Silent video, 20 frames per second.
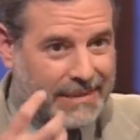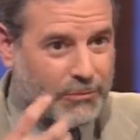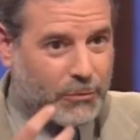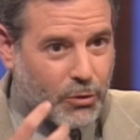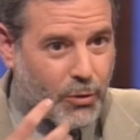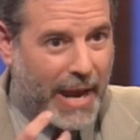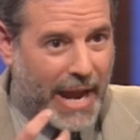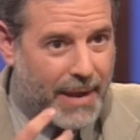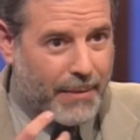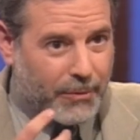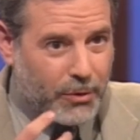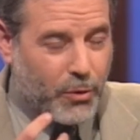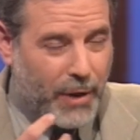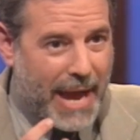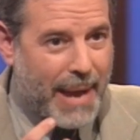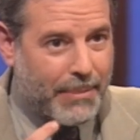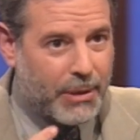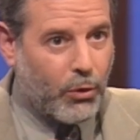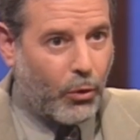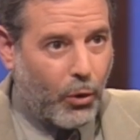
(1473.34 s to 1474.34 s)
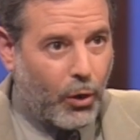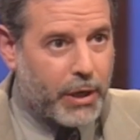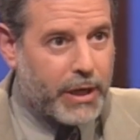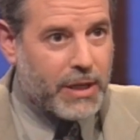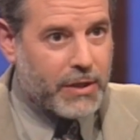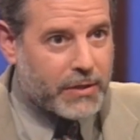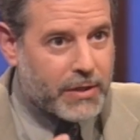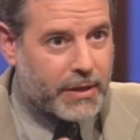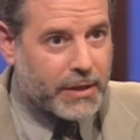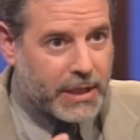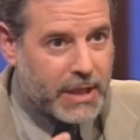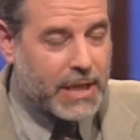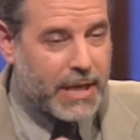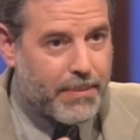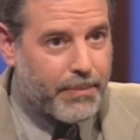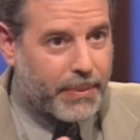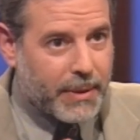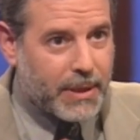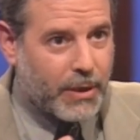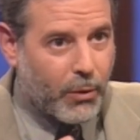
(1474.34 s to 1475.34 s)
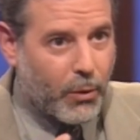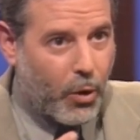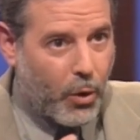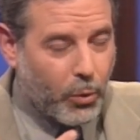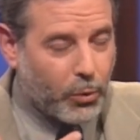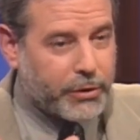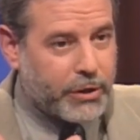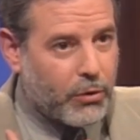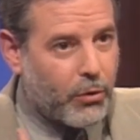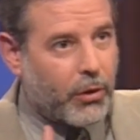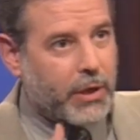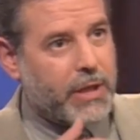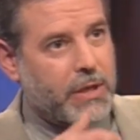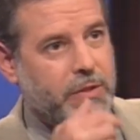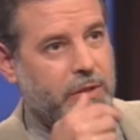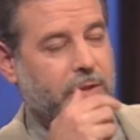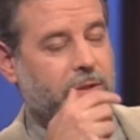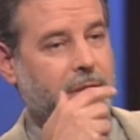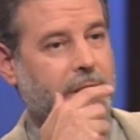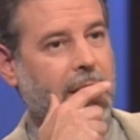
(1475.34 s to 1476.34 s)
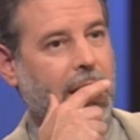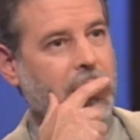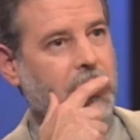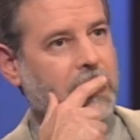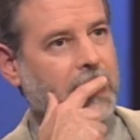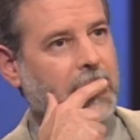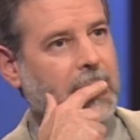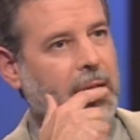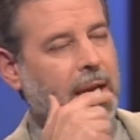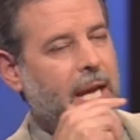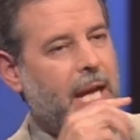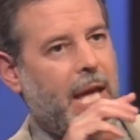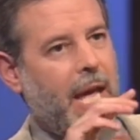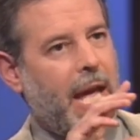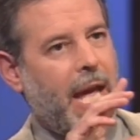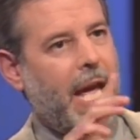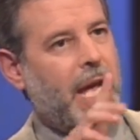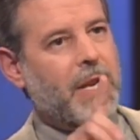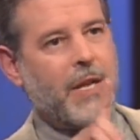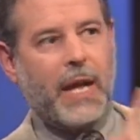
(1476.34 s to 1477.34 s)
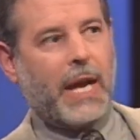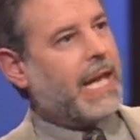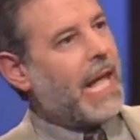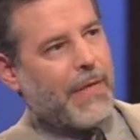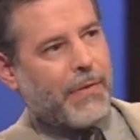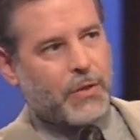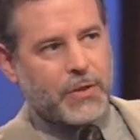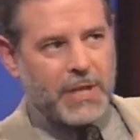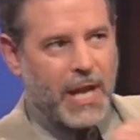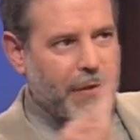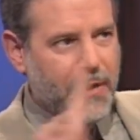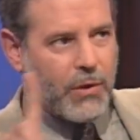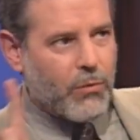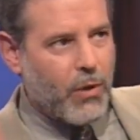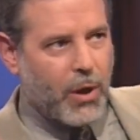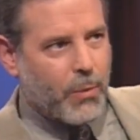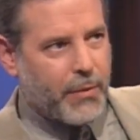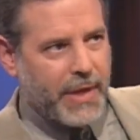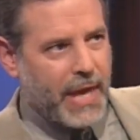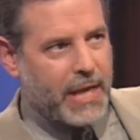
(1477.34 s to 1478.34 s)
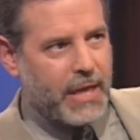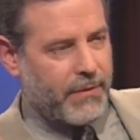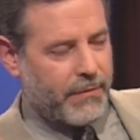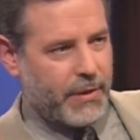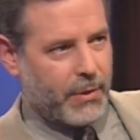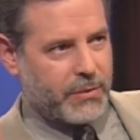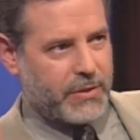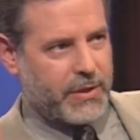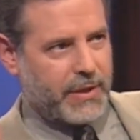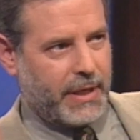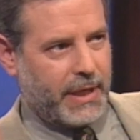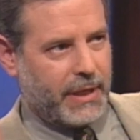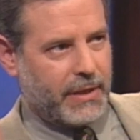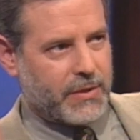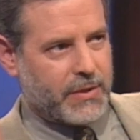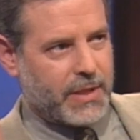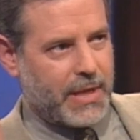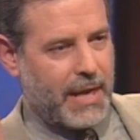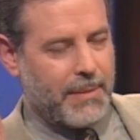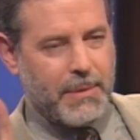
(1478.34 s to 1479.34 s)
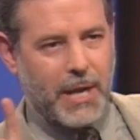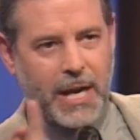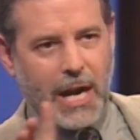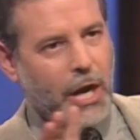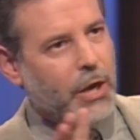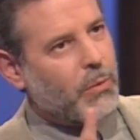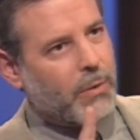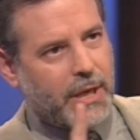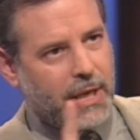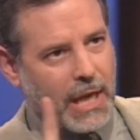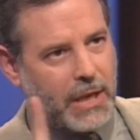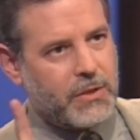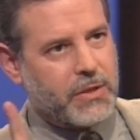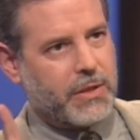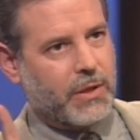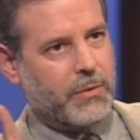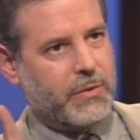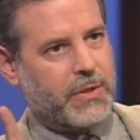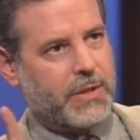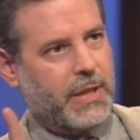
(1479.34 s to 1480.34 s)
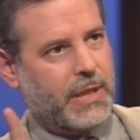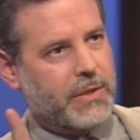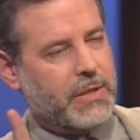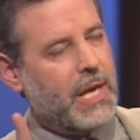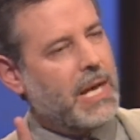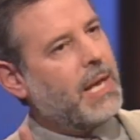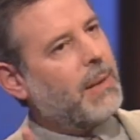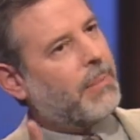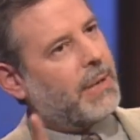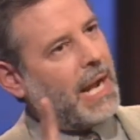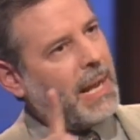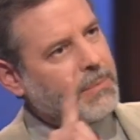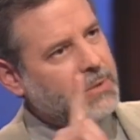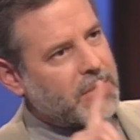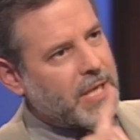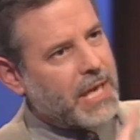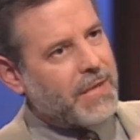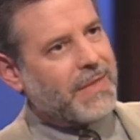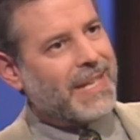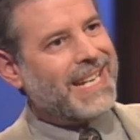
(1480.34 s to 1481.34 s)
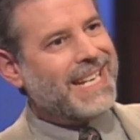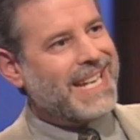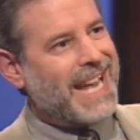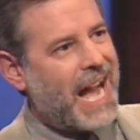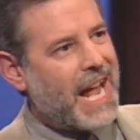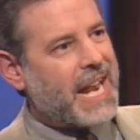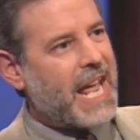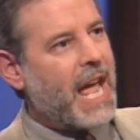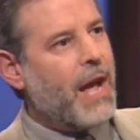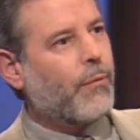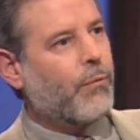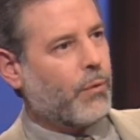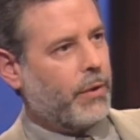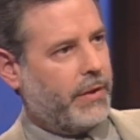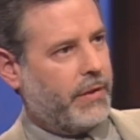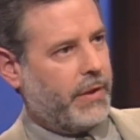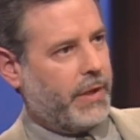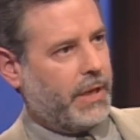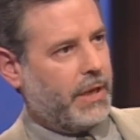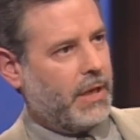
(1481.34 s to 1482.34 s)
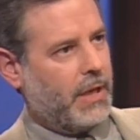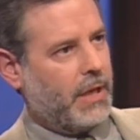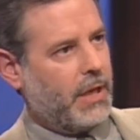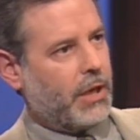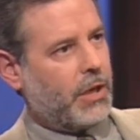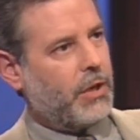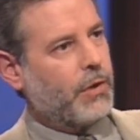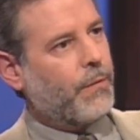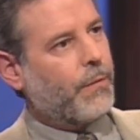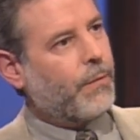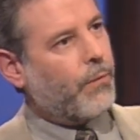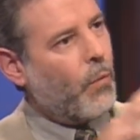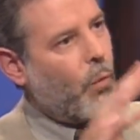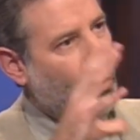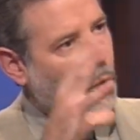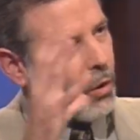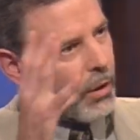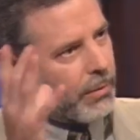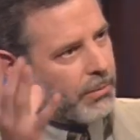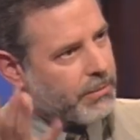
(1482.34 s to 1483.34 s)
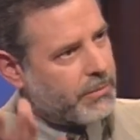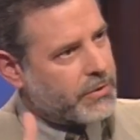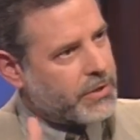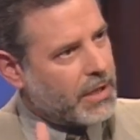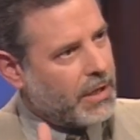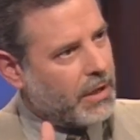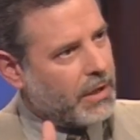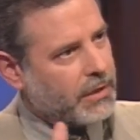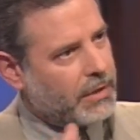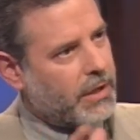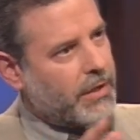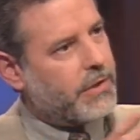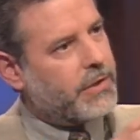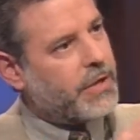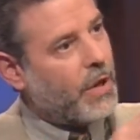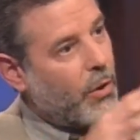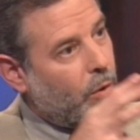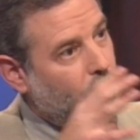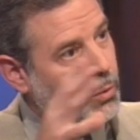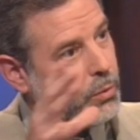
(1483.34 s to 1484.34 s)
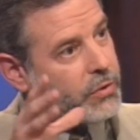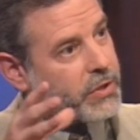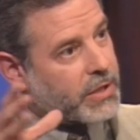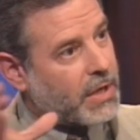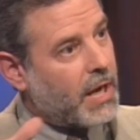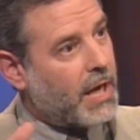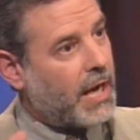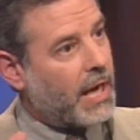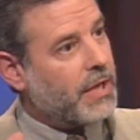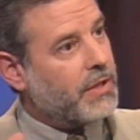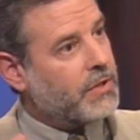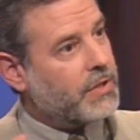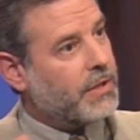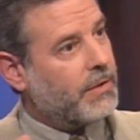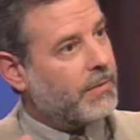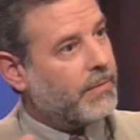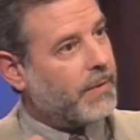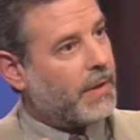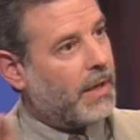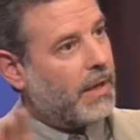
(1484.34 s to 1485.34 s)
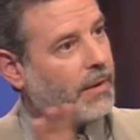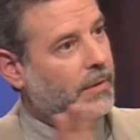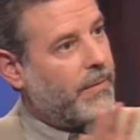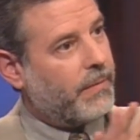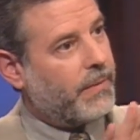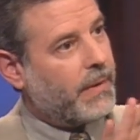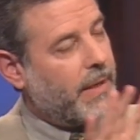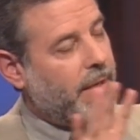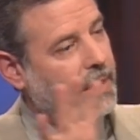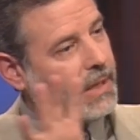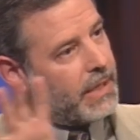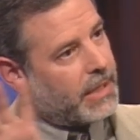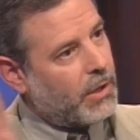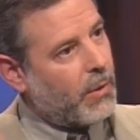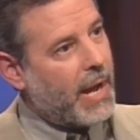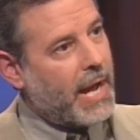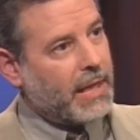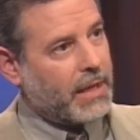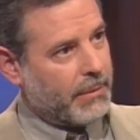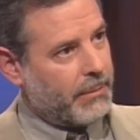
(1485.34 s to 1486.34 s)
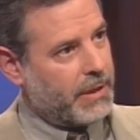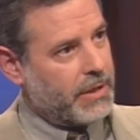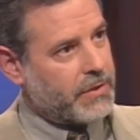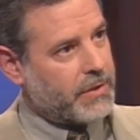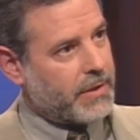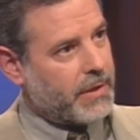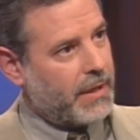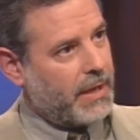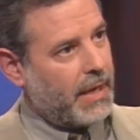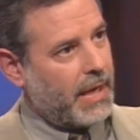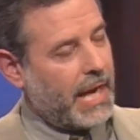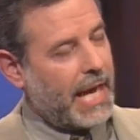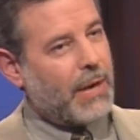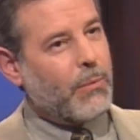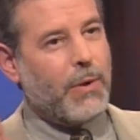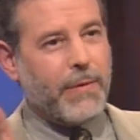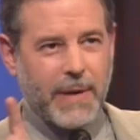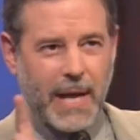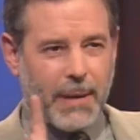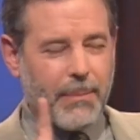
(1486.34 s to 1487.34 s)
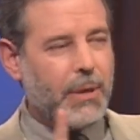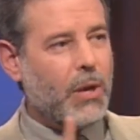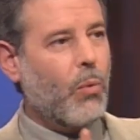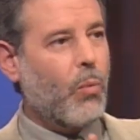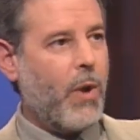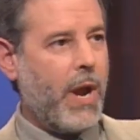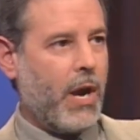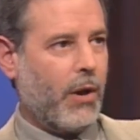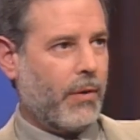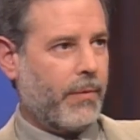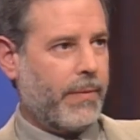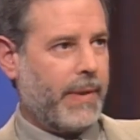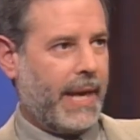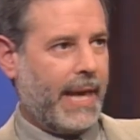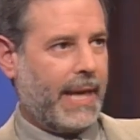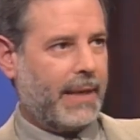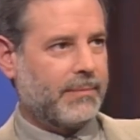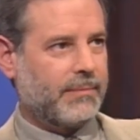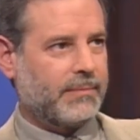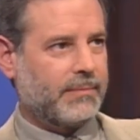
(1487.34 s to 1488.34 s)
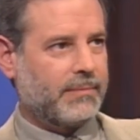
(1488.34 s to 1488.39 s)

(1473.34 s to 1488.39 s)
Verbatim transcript: grab, grab an audience and keep, you know, hold an audience's attention. And again, there's nothing wrong with any of those things. I'm not arguing against those things, but I'm saying that not everything conforms to those kinds of, of you know, elements. And we've got to be aware of that.